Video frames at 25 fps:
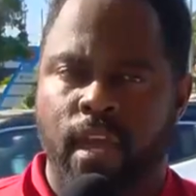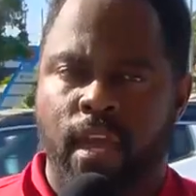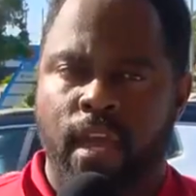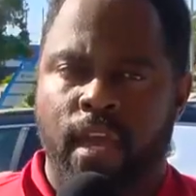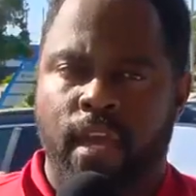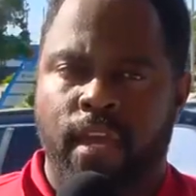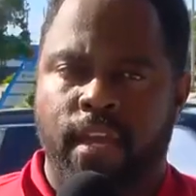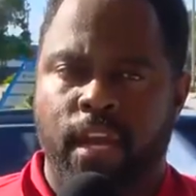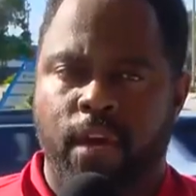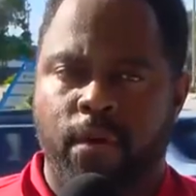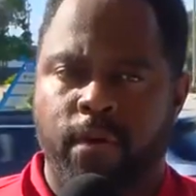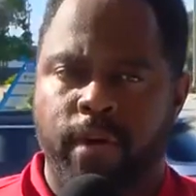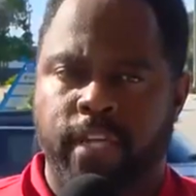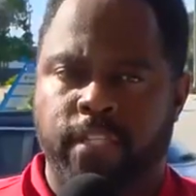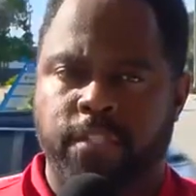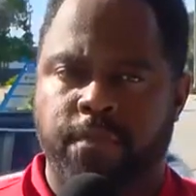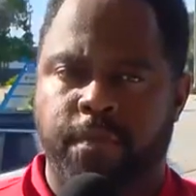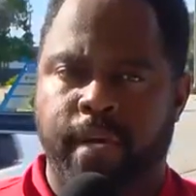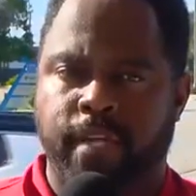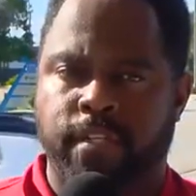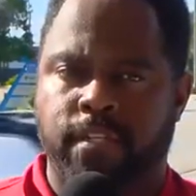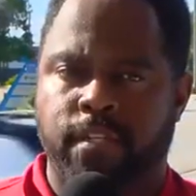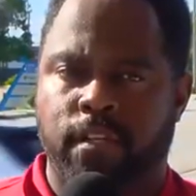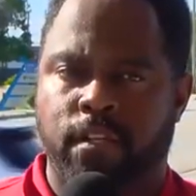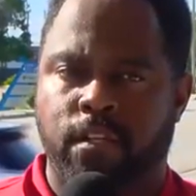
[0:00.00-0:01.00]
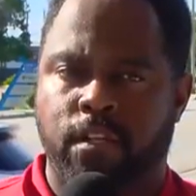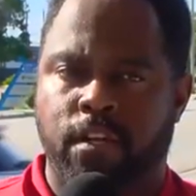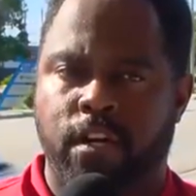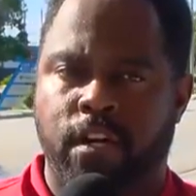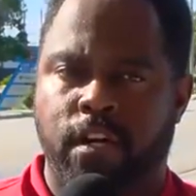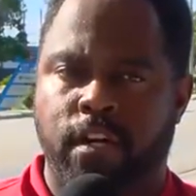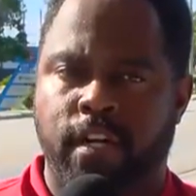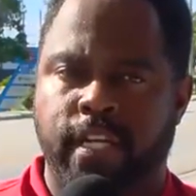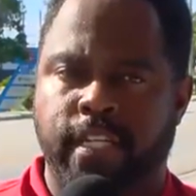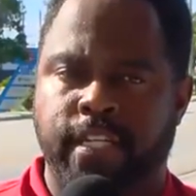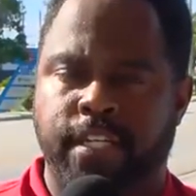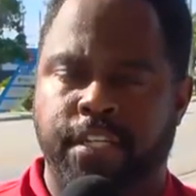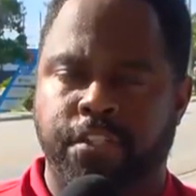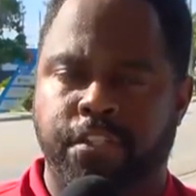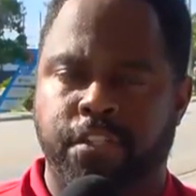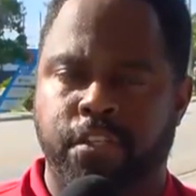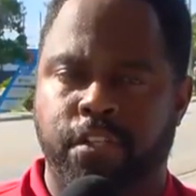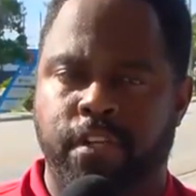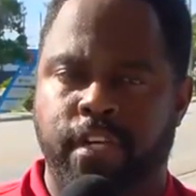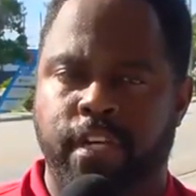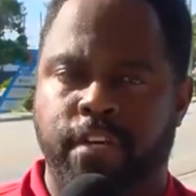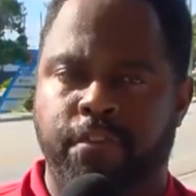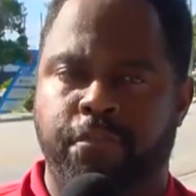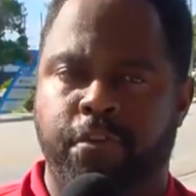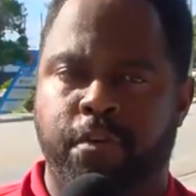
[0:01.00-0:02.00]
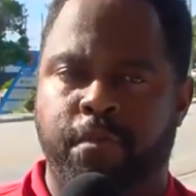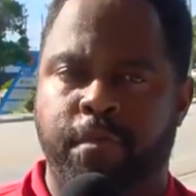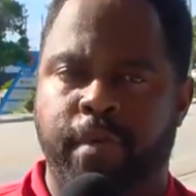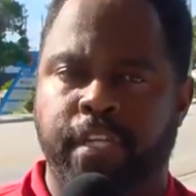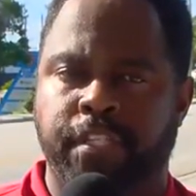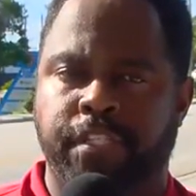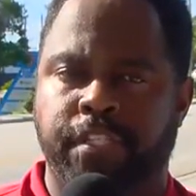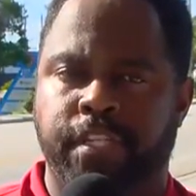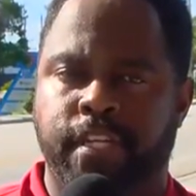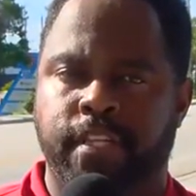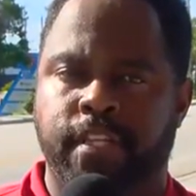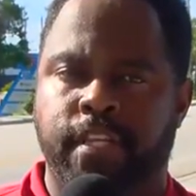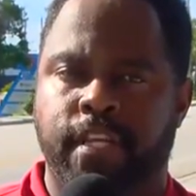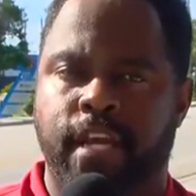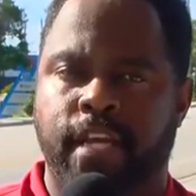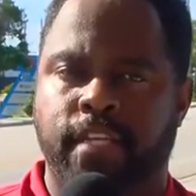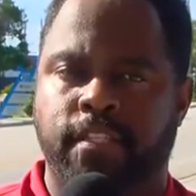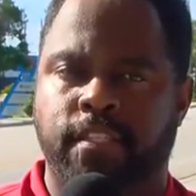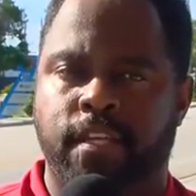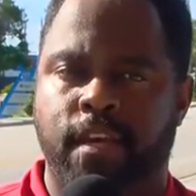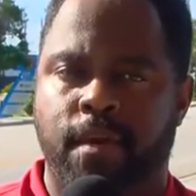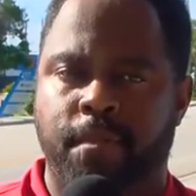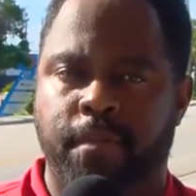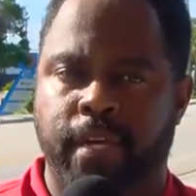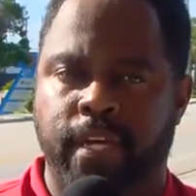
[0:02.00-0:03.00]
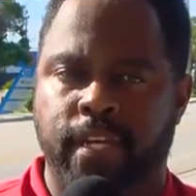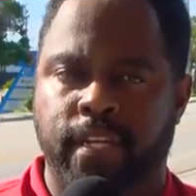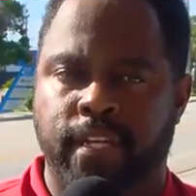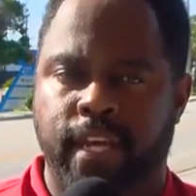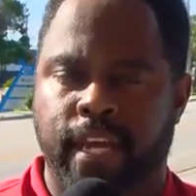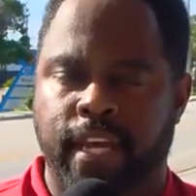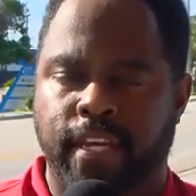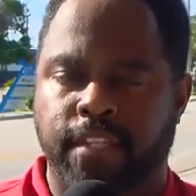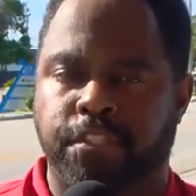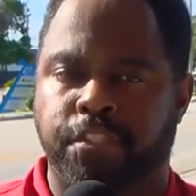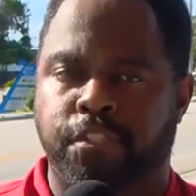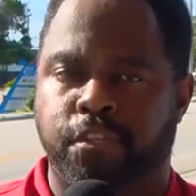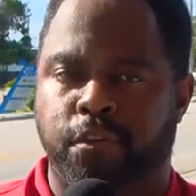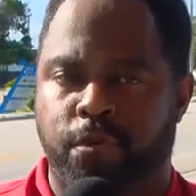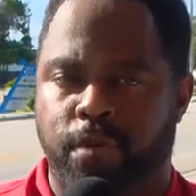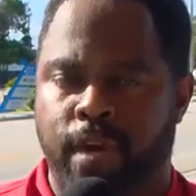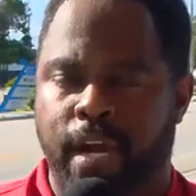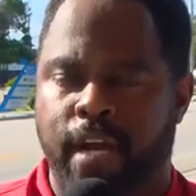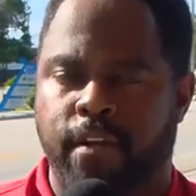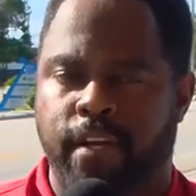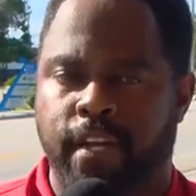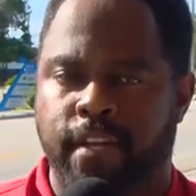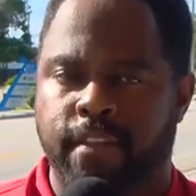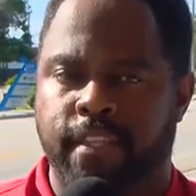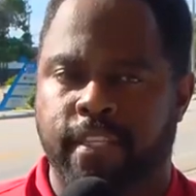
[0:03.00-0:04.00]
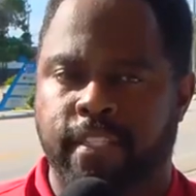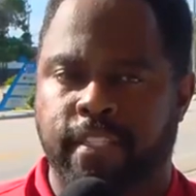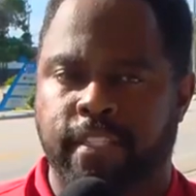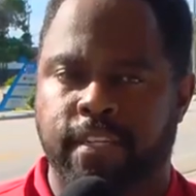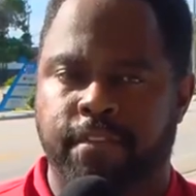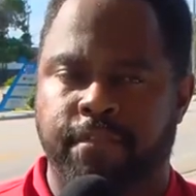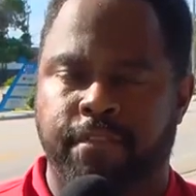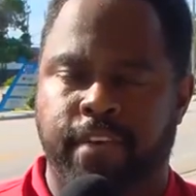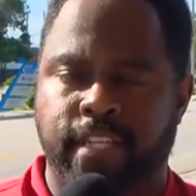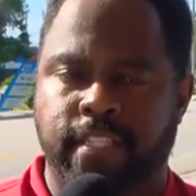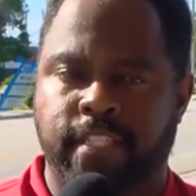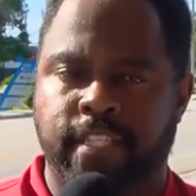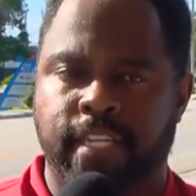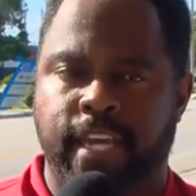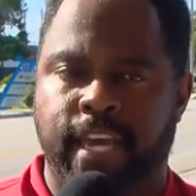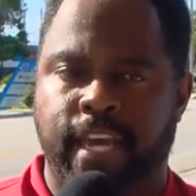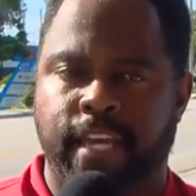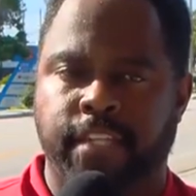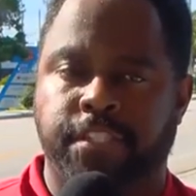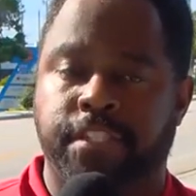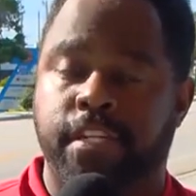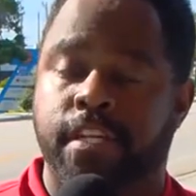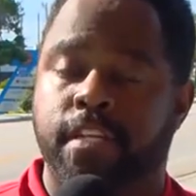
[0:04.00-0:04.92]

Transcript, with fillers: Now we expect to learn additional information in the next coming days surrounding this investigation.